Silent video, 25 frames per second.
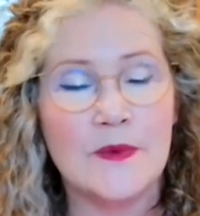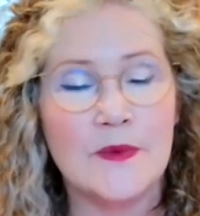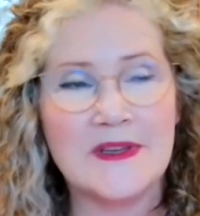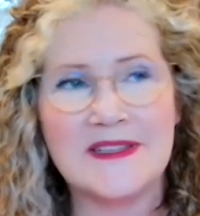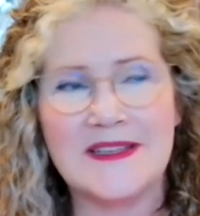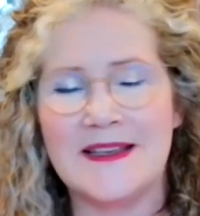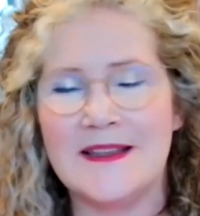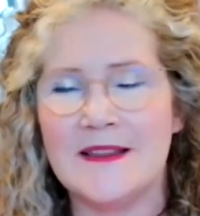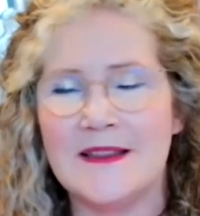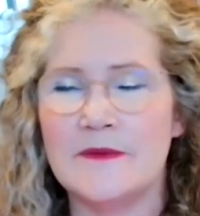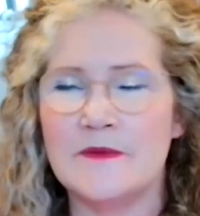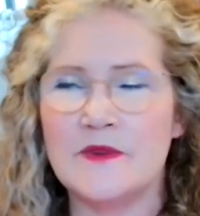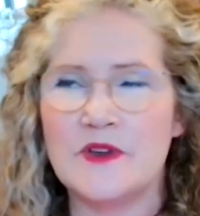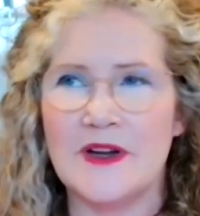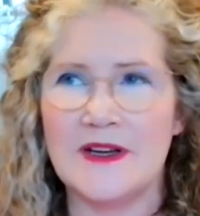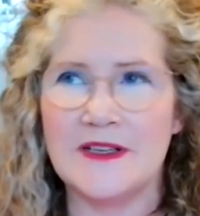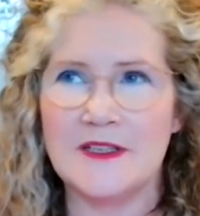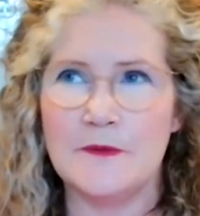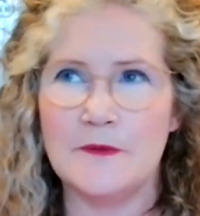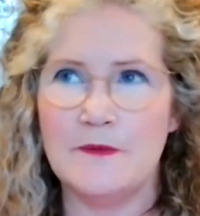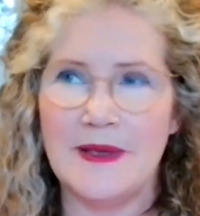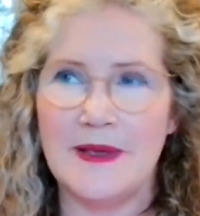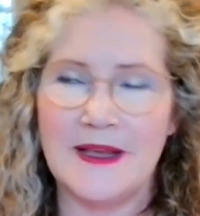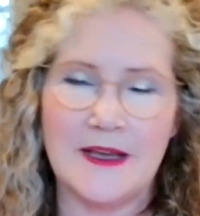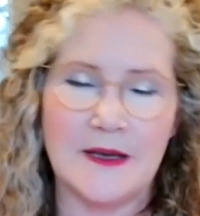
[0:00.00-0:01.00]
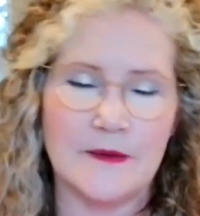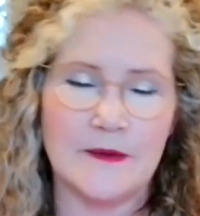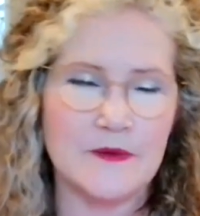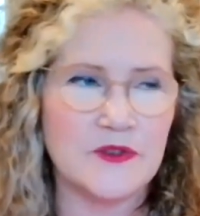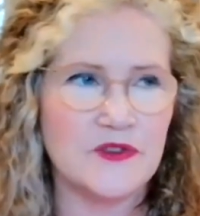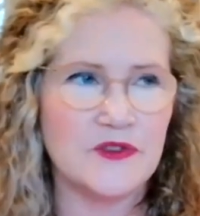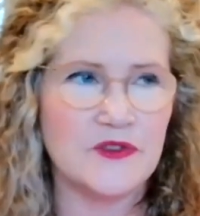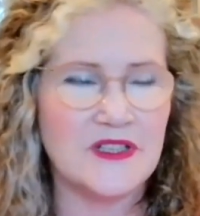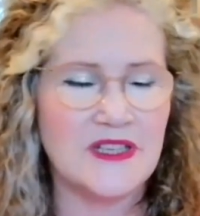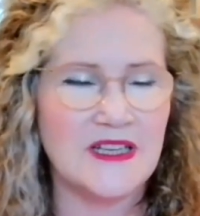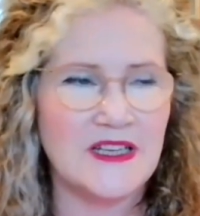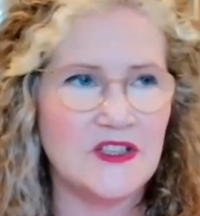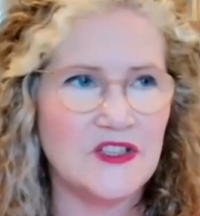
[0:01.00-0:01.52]
We're seeing them trying to pick up
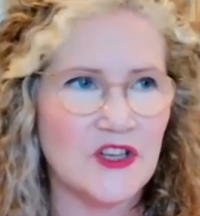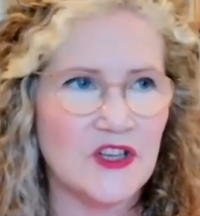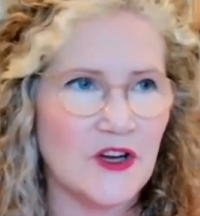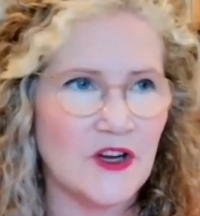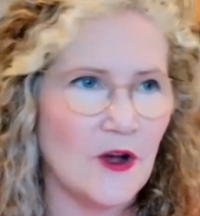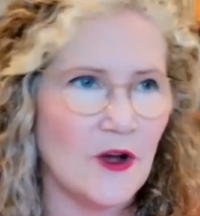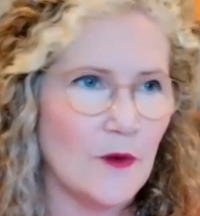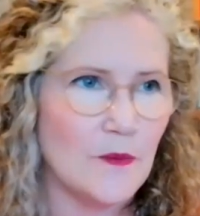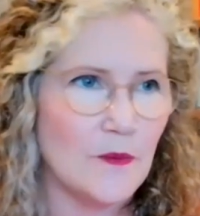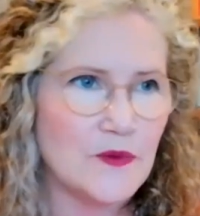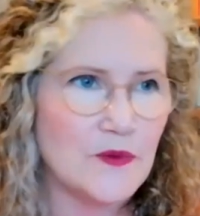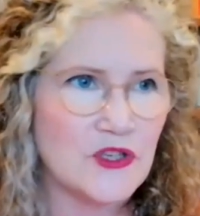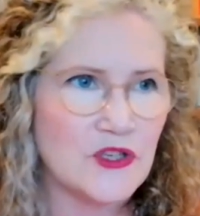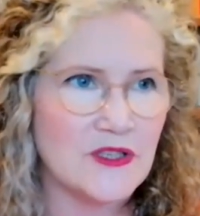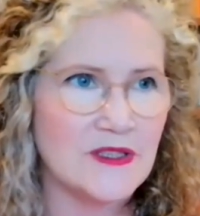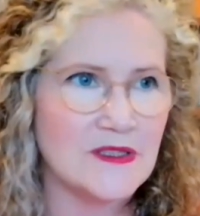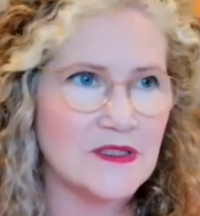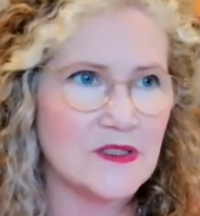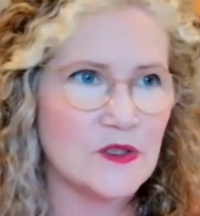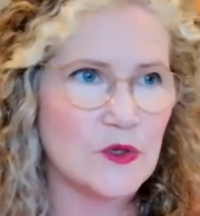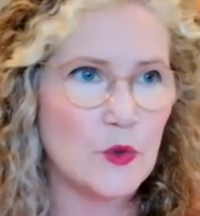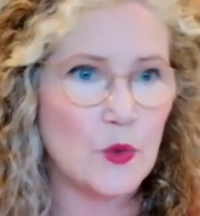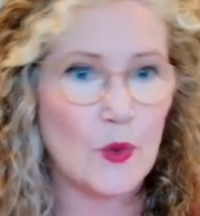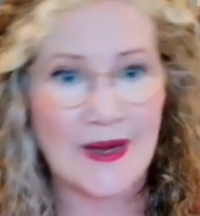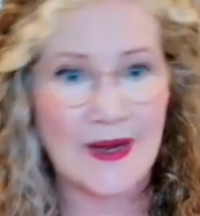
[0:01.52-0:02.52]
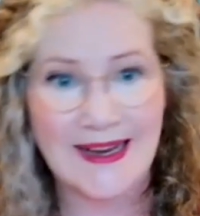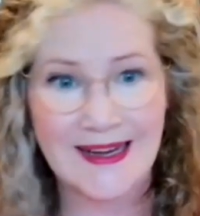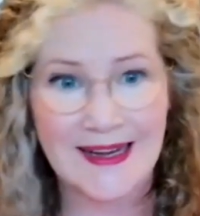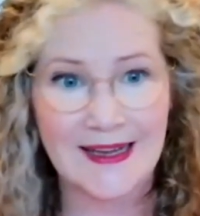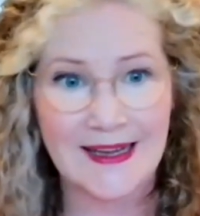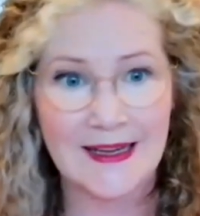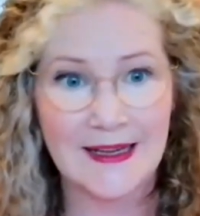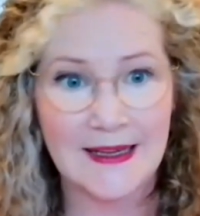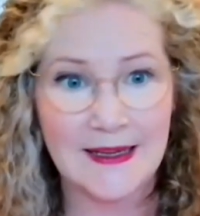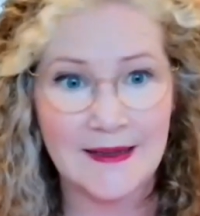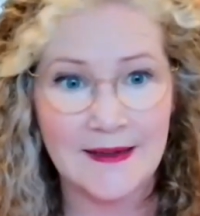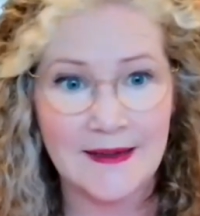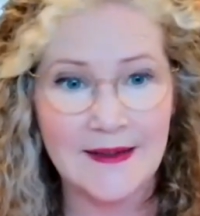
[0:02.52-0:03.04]
strategic options
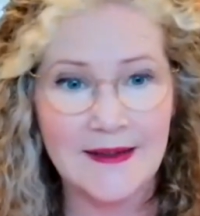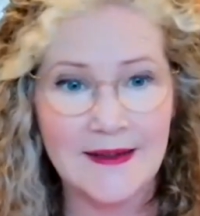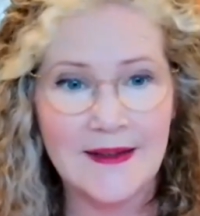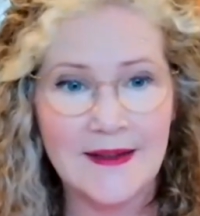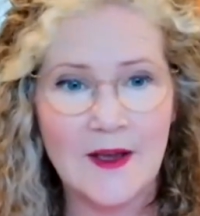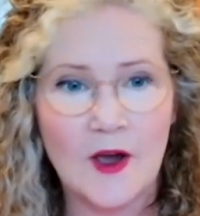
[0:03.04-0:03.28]
quickly,